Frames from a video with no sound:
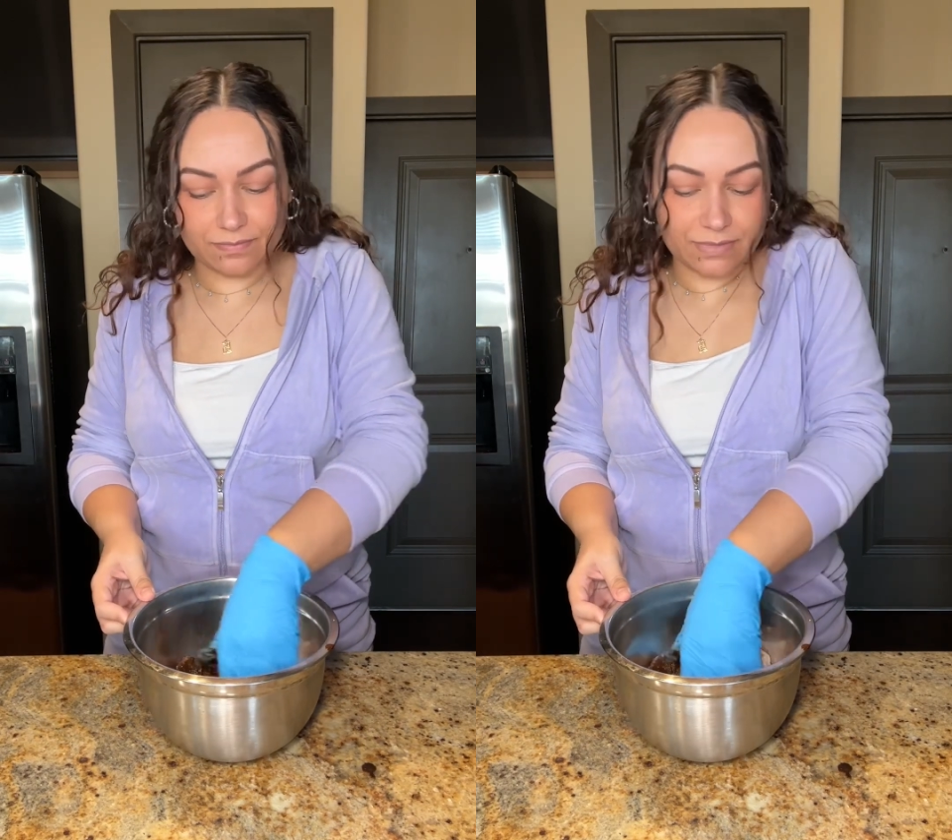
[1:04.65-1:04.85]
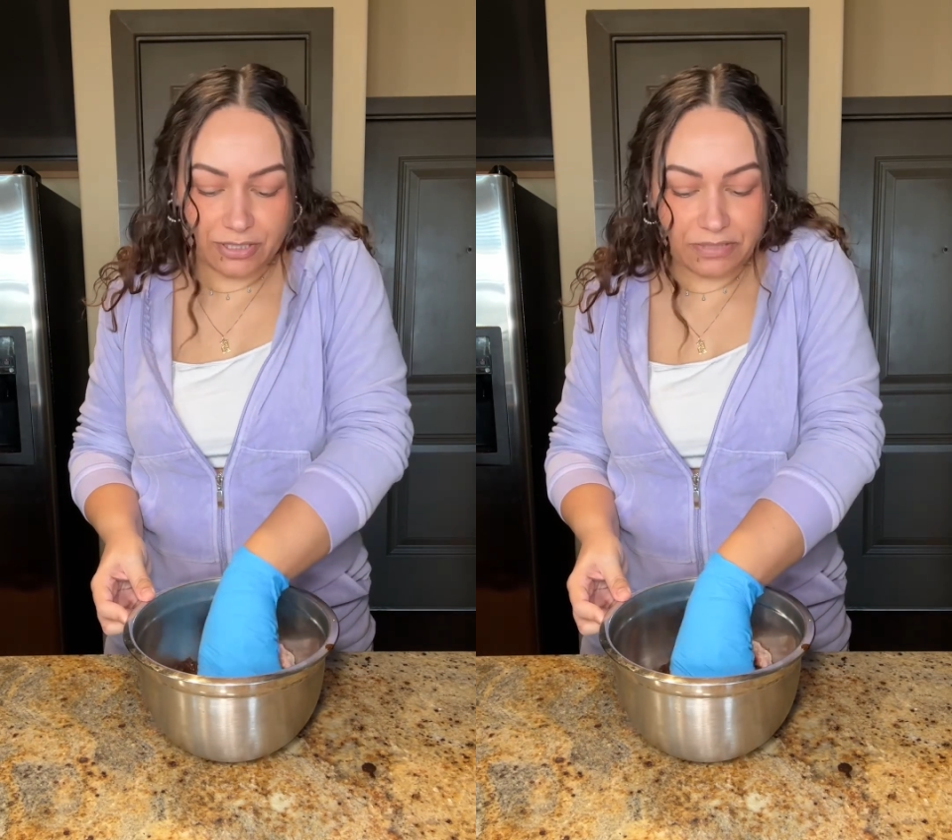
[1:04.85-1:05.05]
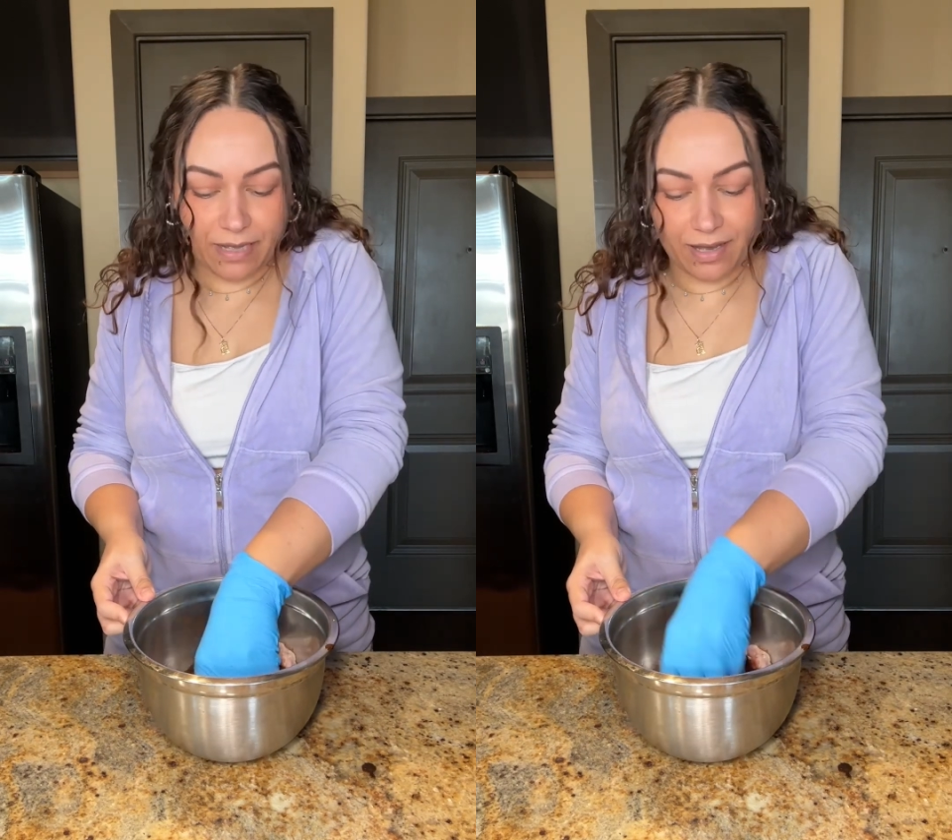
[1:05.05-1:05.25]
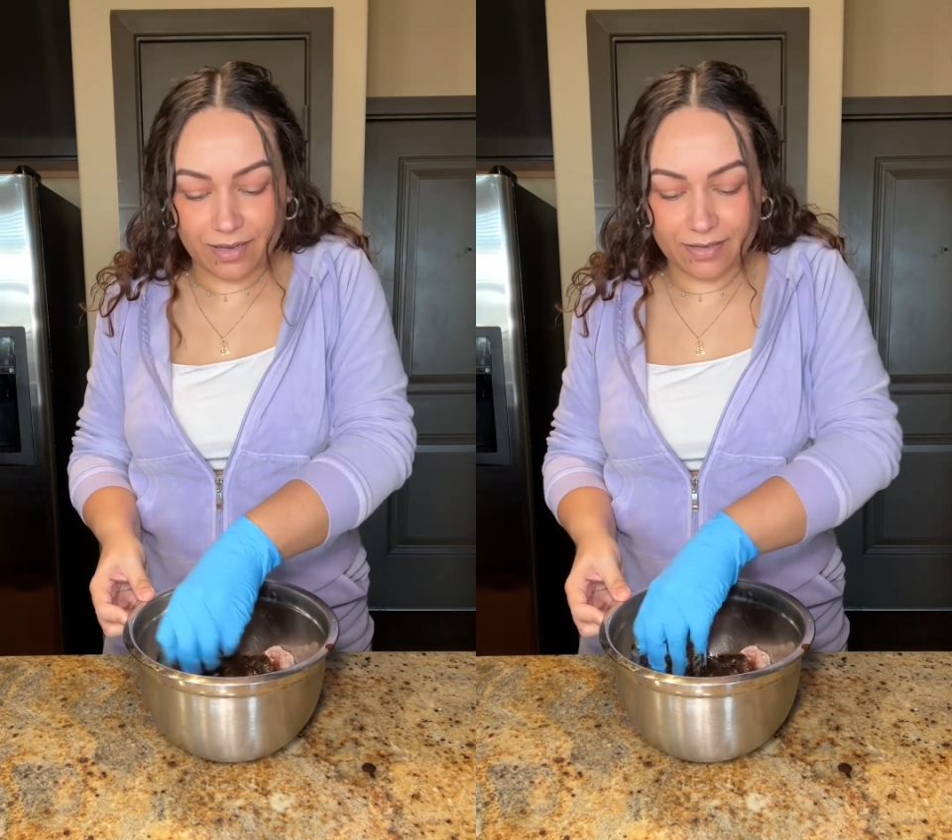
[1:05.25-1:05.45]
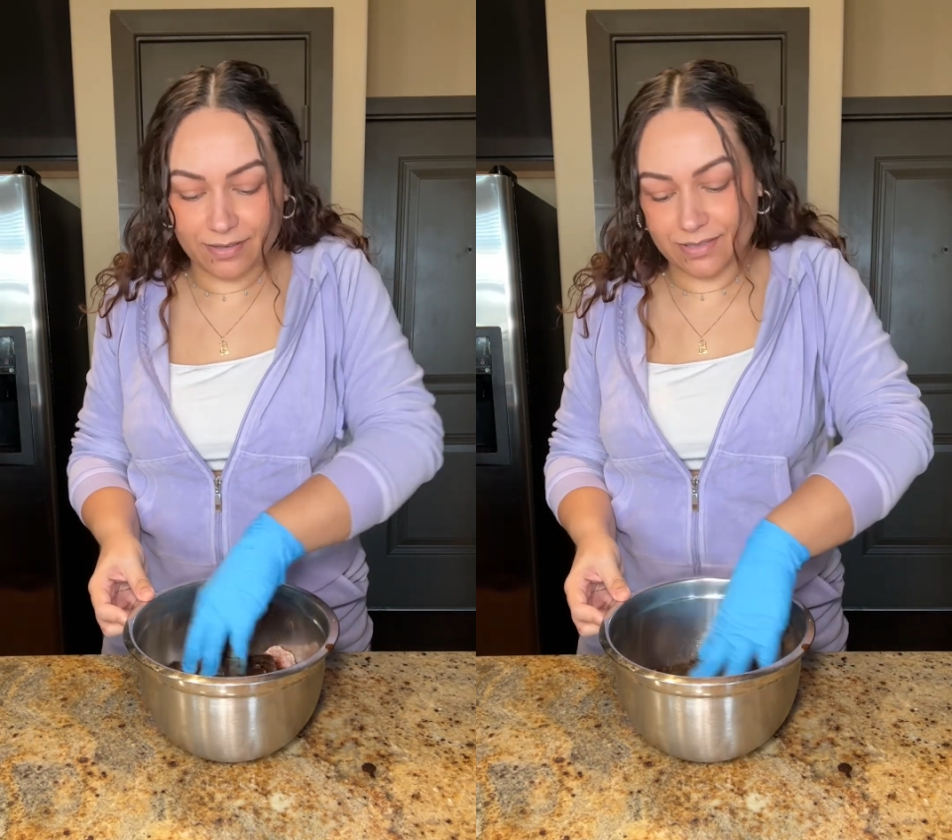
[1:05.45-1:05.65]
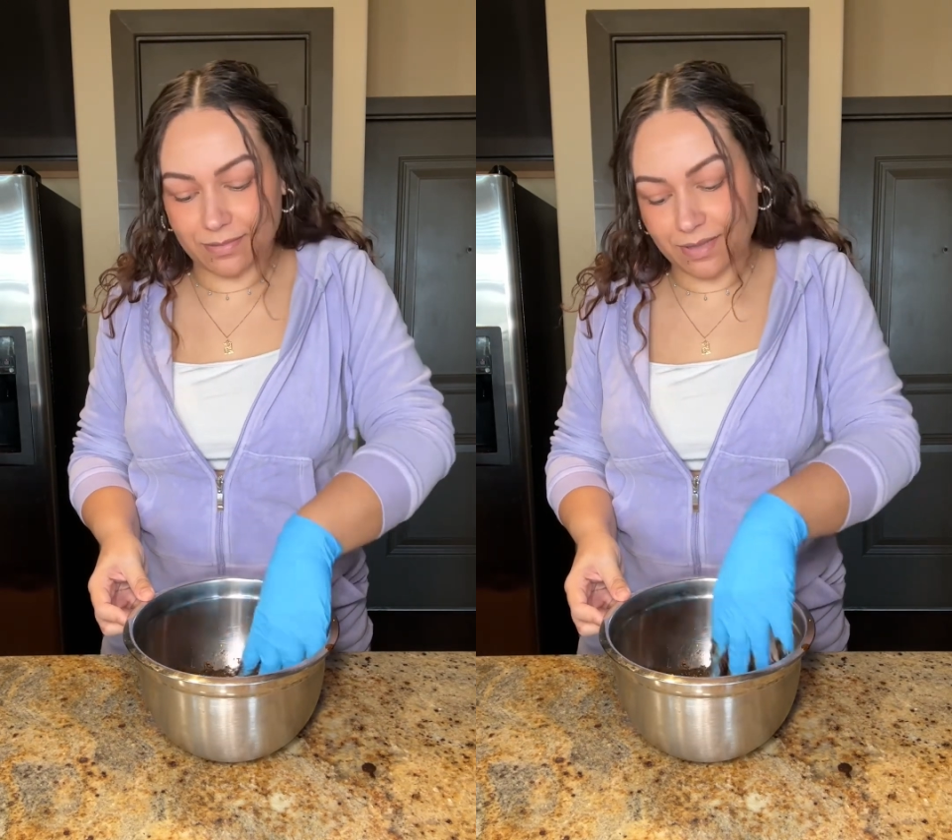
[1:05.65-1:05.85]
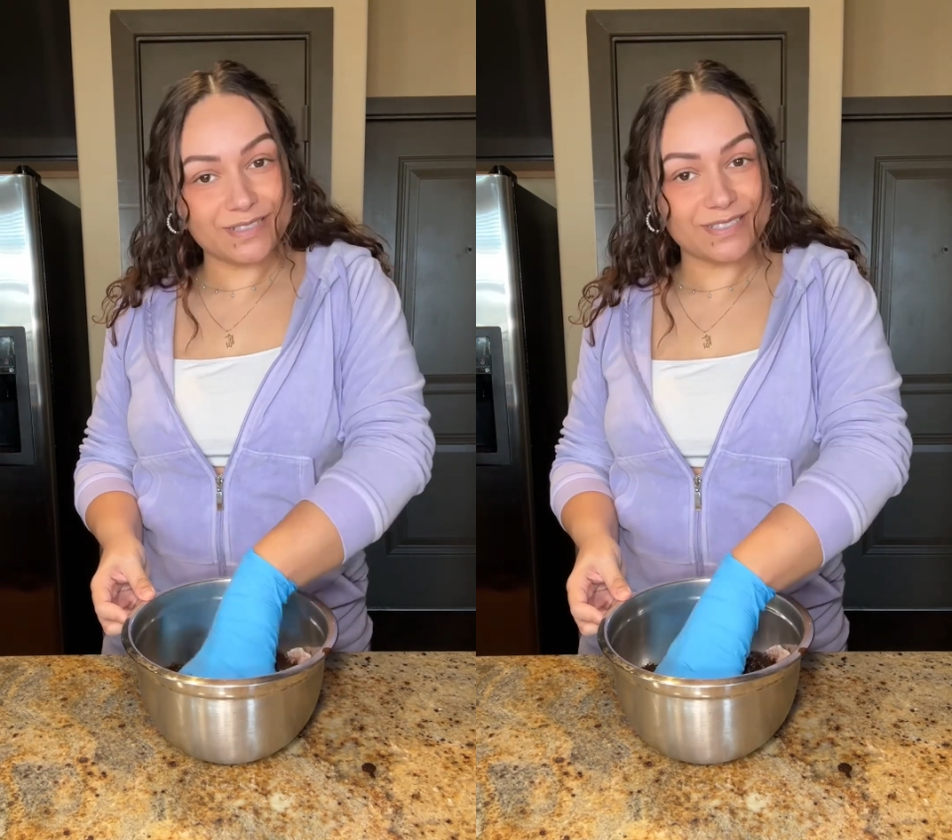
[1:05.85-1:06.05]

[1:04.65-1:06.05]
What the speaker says: touching my eye or something.